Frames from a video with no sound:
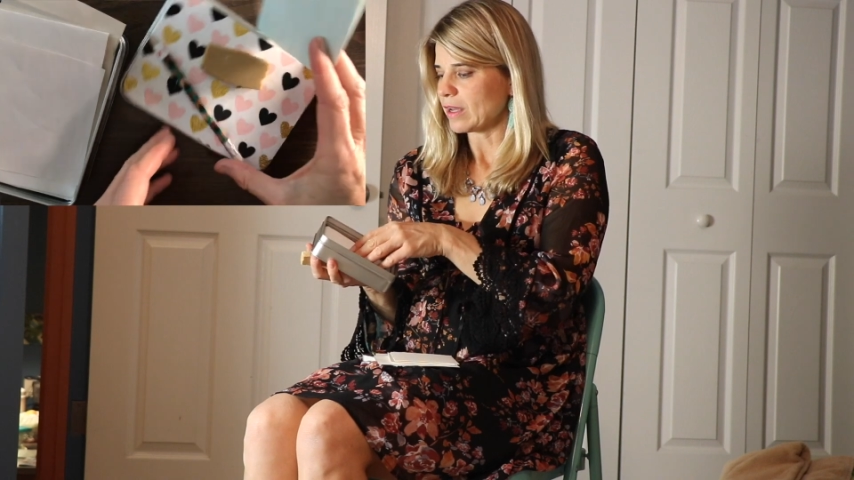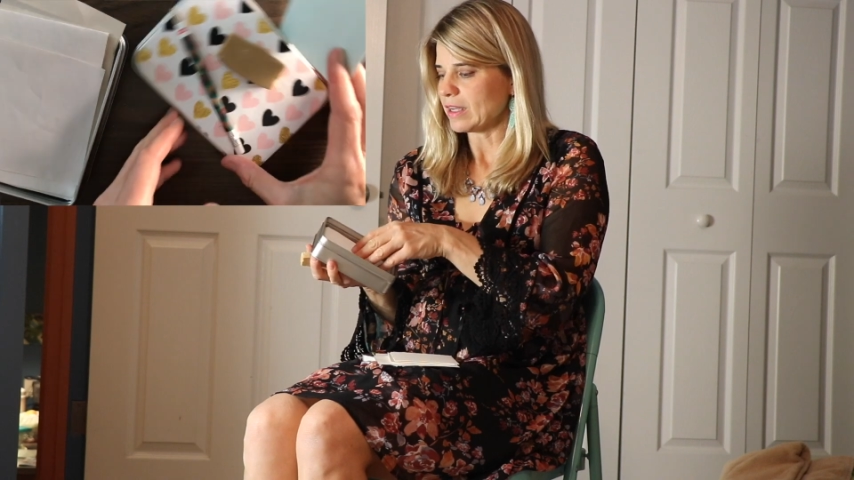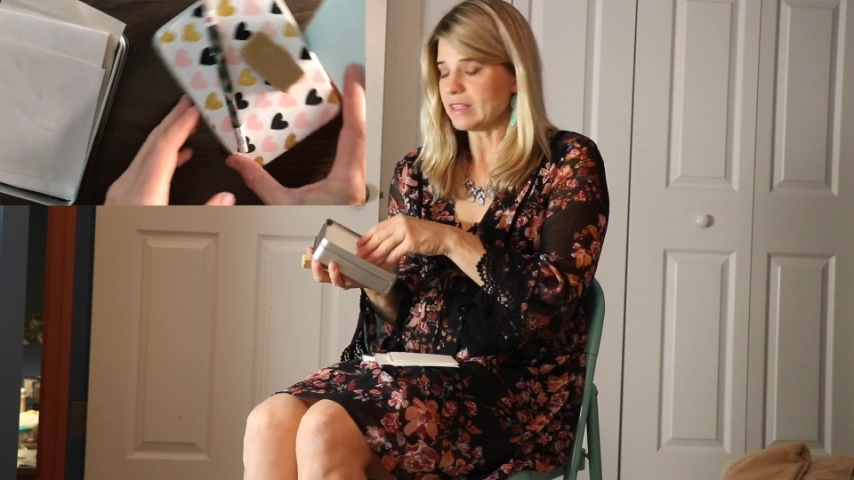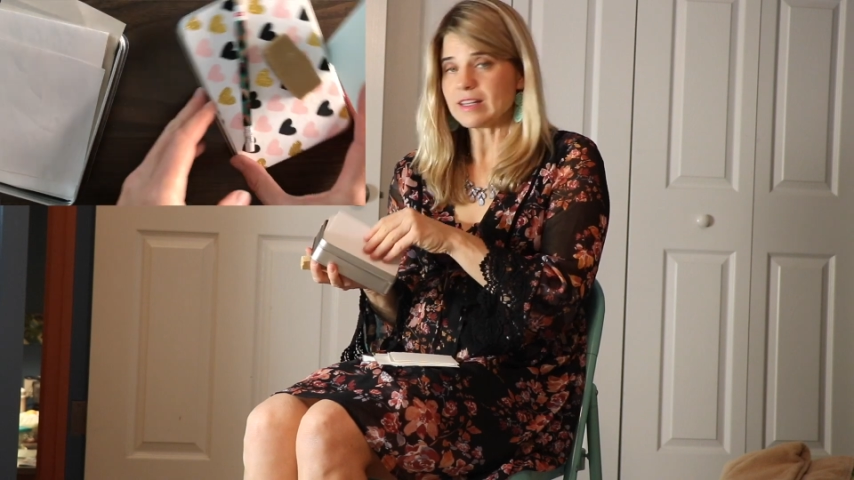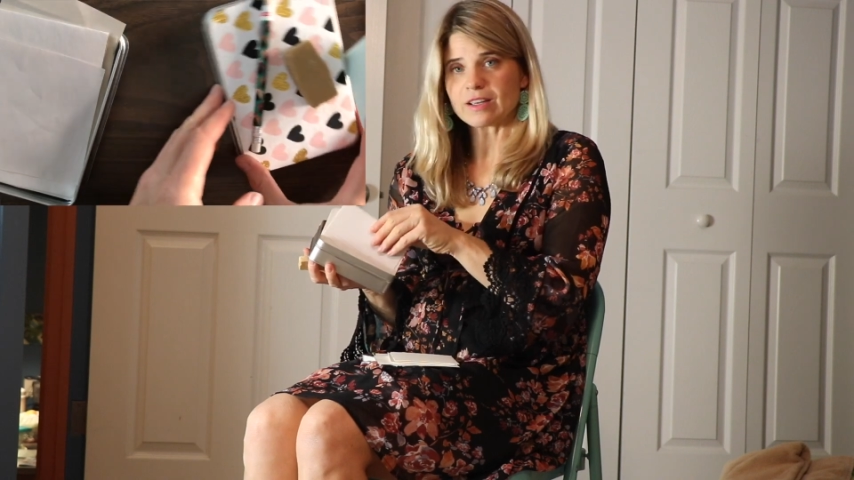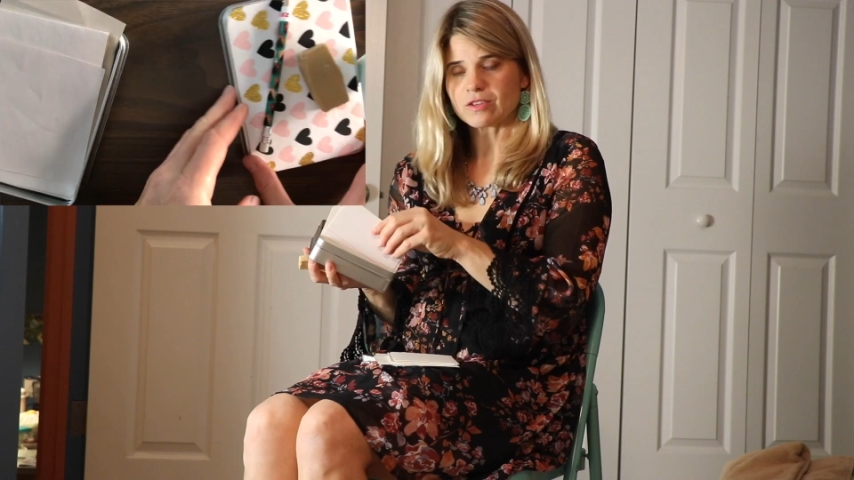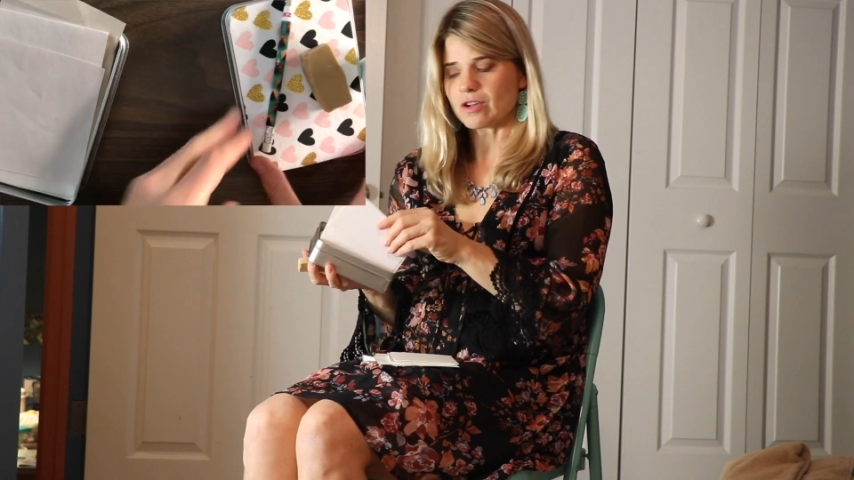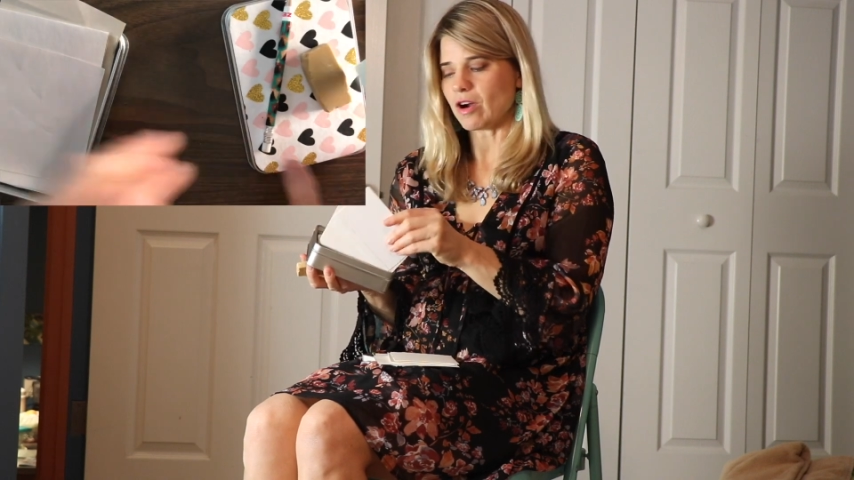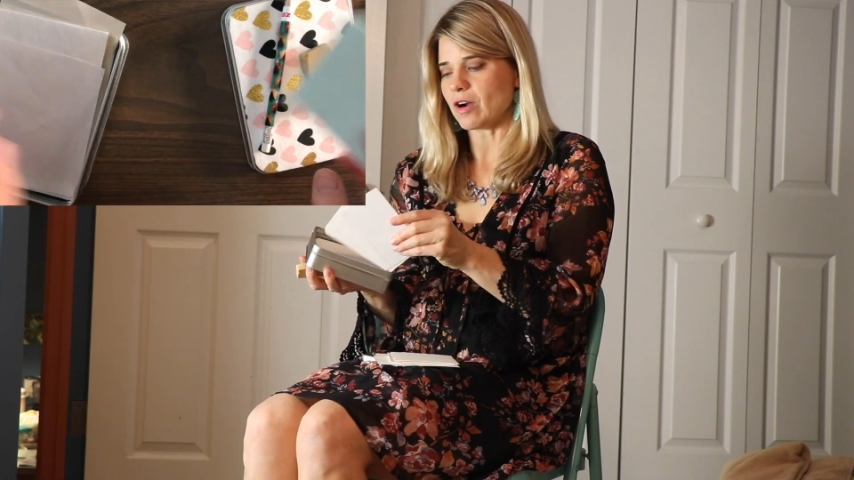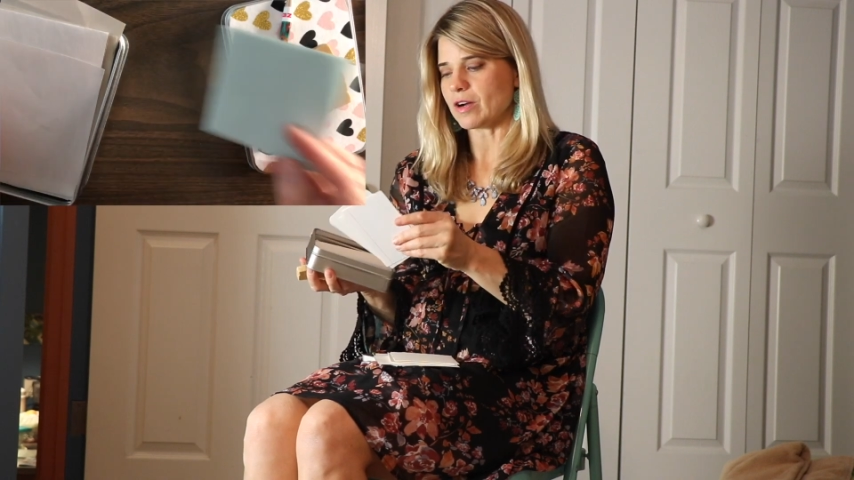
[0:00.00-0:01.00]
index
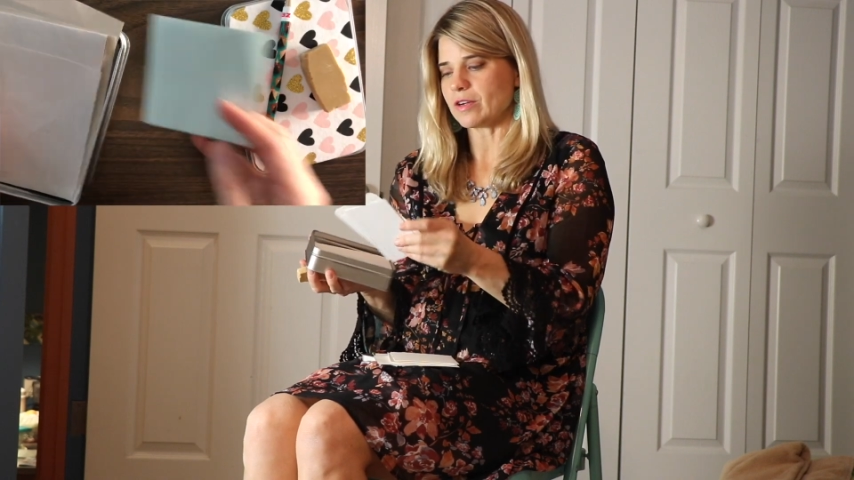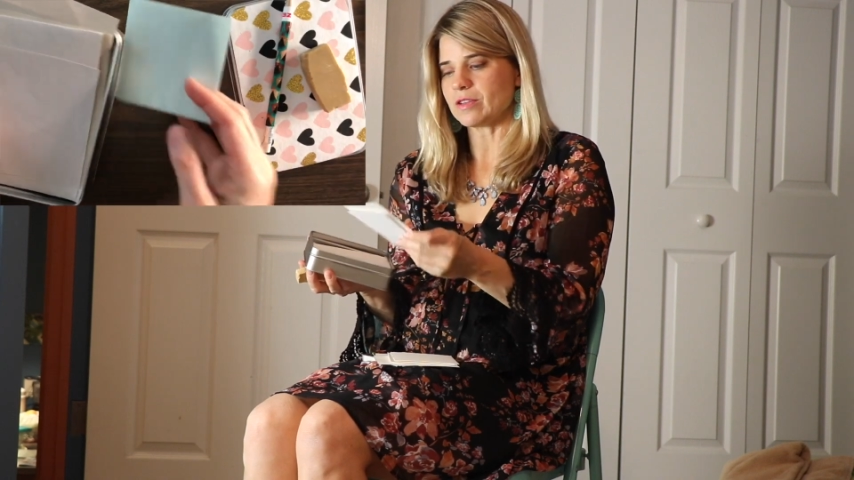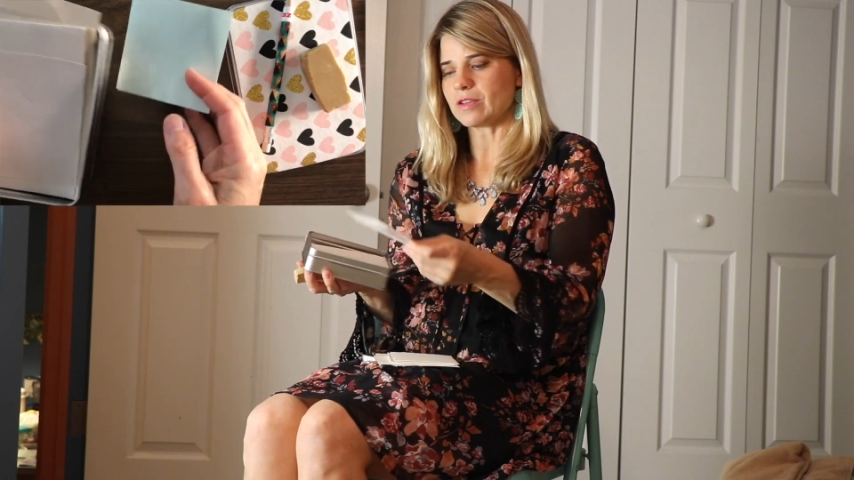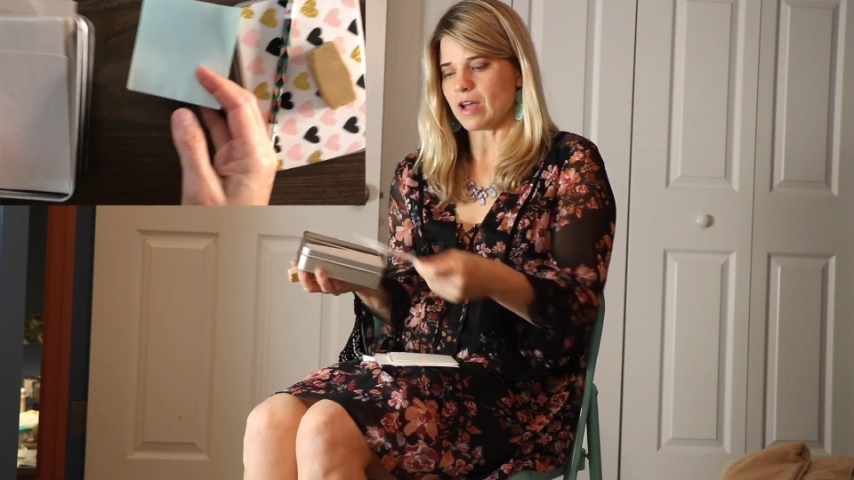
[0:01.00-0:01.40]
cards,